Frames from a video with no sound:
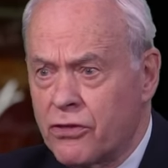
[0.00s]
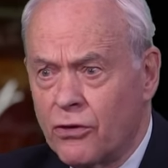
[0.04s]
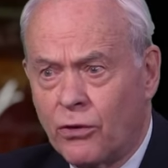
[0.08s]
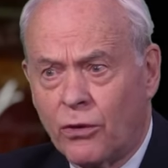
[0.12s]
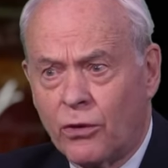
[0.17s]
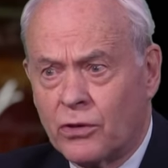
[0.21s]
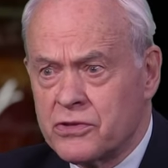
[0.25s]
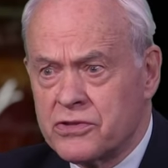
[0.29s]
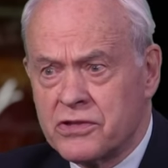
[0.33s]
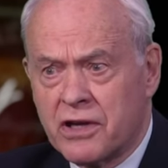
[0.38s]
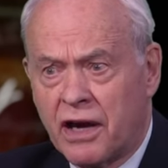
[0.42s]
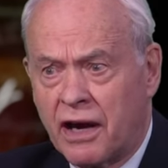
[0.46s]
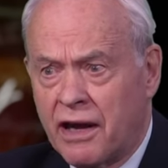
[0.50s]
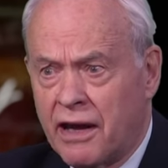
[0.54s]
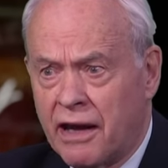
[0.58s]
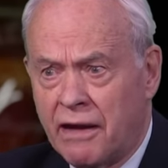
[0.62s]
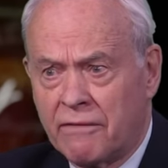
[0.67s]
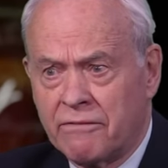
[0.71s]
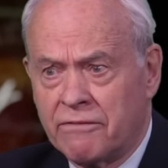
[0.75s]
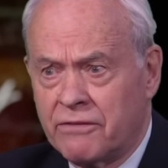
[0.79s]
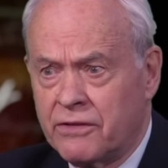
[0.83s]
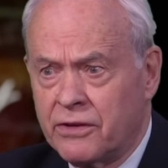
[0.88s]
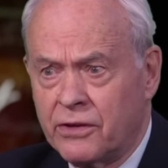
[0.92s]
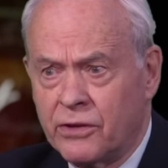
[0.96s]
thoughts I
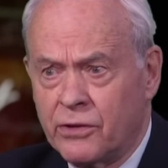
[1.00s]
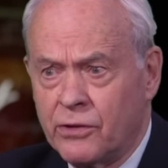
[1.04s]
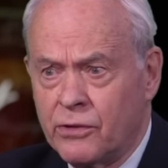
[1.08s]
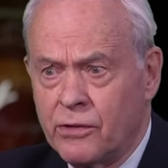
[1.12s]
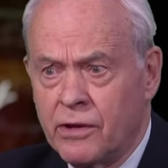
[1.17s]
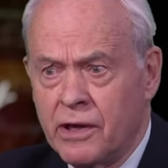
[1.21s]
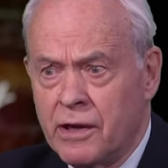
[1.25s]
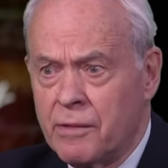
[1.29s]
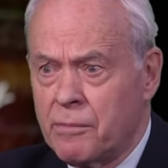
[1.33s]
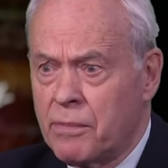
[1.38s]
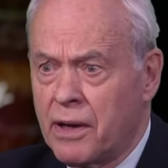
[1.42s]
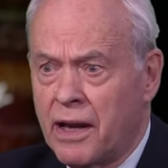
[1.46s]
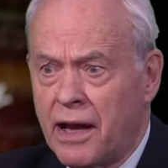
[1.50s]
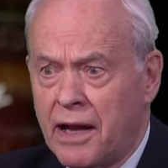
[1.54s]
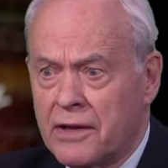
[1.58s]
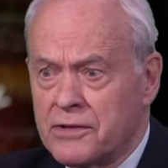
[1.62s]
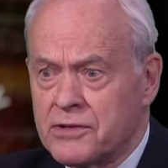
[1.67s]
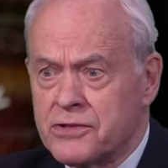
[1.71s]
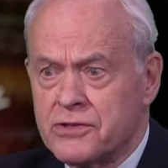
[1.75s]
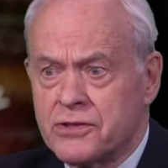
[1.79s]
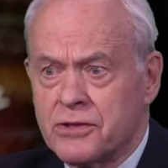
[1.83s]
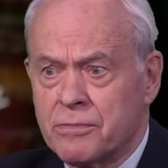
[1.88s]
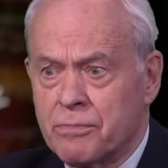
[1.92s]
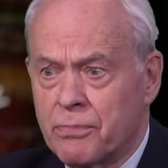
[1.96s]
have for you,
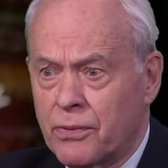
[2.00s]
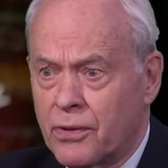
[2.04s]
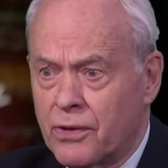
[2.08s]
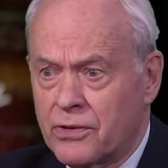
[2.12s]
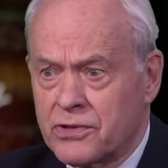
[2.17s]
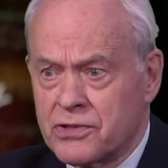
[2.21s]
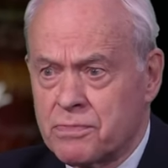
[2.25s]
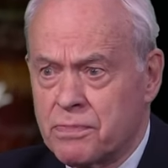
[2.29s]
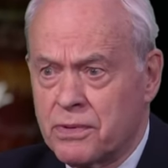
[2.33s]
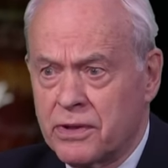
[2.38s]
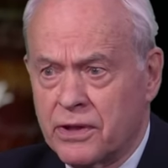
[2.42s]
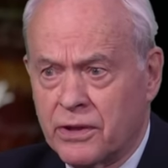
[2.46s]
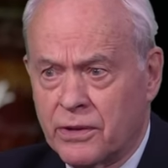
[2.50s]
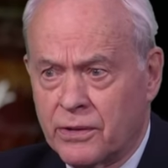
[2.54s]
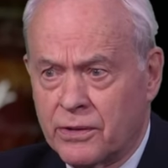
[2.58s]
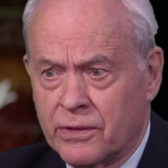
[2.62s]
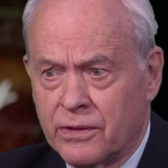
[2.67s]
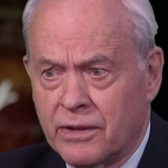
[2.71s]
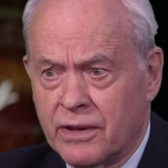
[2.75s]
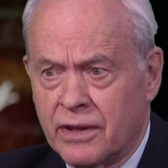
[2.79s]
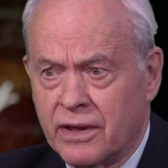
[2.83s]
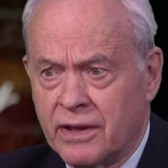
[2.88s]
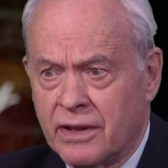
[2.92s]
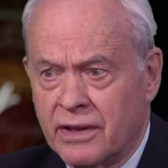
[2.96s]
plans to prosper you,
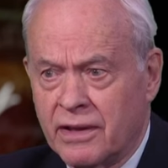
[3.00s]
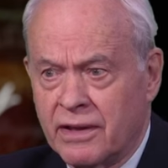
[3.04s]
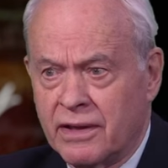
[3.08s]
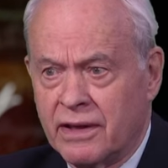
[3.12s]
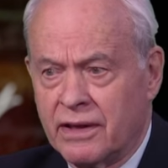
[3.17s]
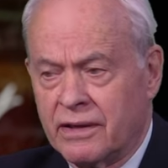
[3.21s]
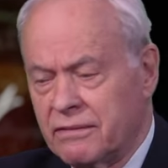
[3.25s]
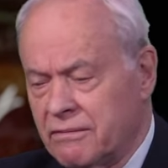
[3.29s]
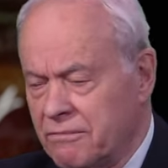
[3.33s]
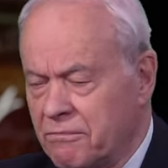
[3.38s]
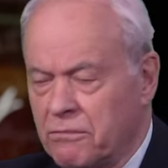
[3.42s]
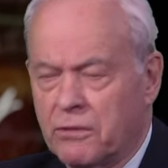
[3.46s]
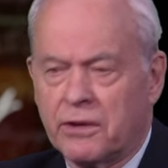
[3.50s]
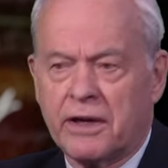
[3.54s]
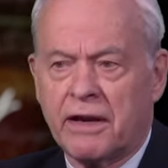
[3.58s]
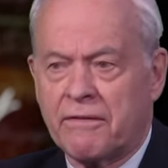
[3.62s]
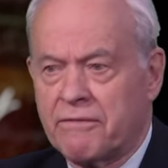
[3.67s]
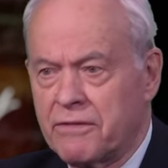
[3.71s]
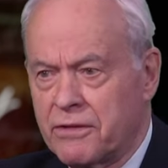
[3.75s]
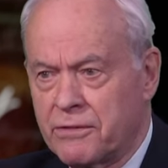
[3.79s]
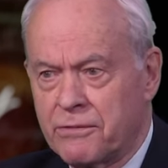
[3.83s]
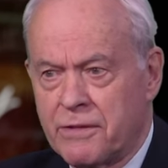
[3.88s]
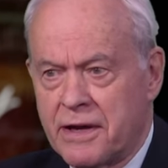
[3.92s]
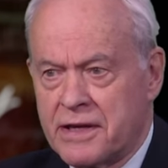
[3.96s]
yes. and
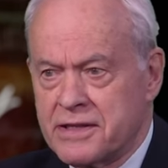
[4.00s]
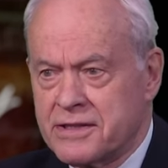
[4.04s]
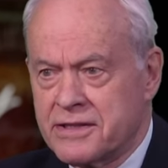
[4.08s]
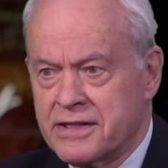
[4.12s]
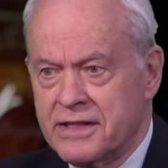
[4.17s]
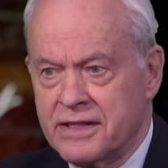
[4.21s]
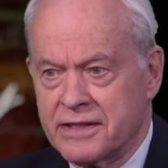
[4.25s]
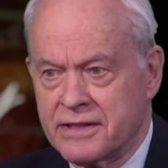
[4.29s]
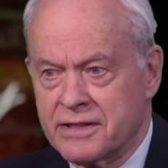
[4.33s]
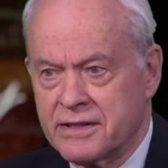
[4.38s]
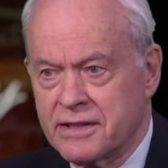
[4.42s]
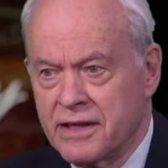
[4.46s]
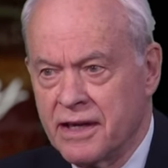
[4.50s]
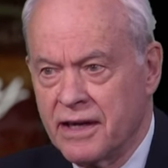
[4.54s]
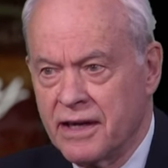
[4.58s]
whatever the rest is.